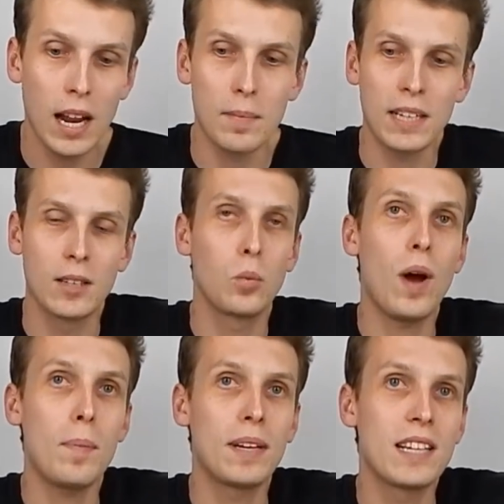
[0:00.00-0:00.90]
I mean, the
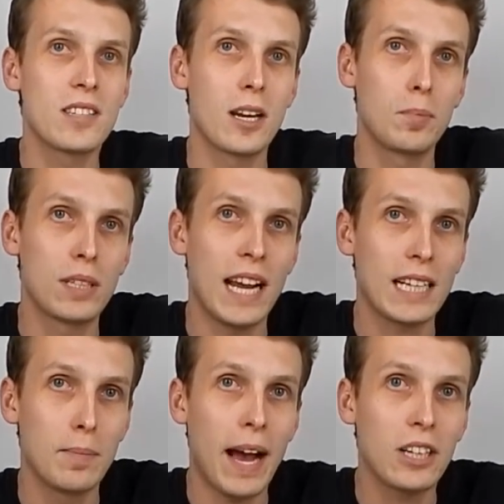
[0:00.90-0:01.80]
weapon is going to protect
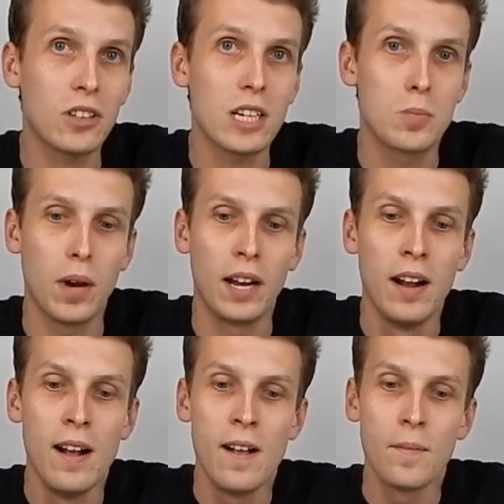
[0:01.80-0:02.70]
the batteries,
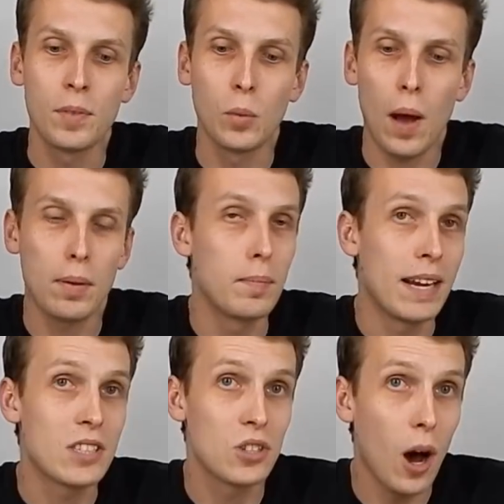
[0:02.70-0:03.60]
but the weapon may
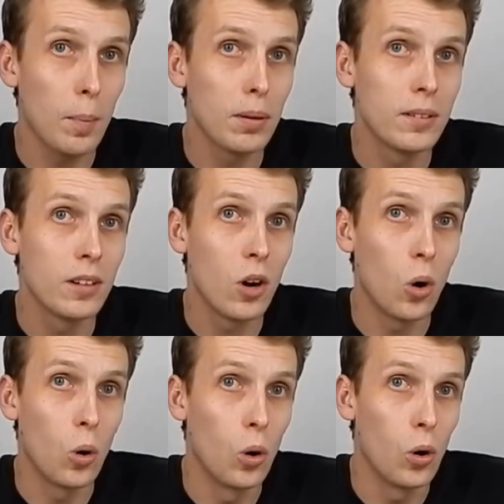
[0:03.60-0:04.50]
stop
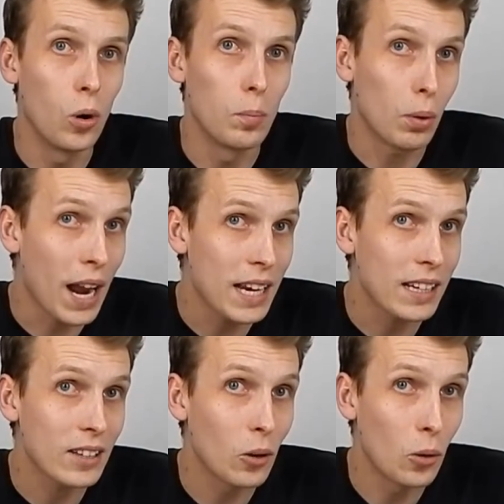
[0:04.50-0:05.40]
or break,
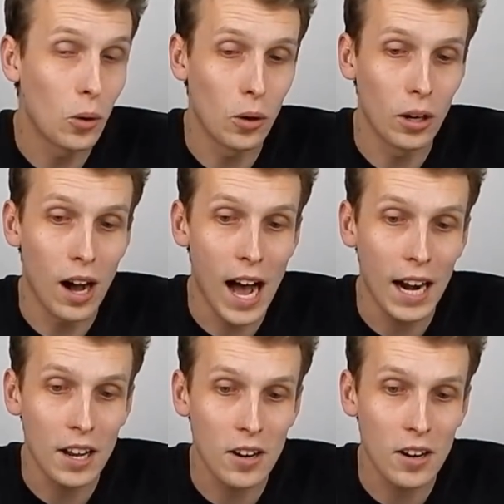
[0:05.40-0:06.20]
or I don't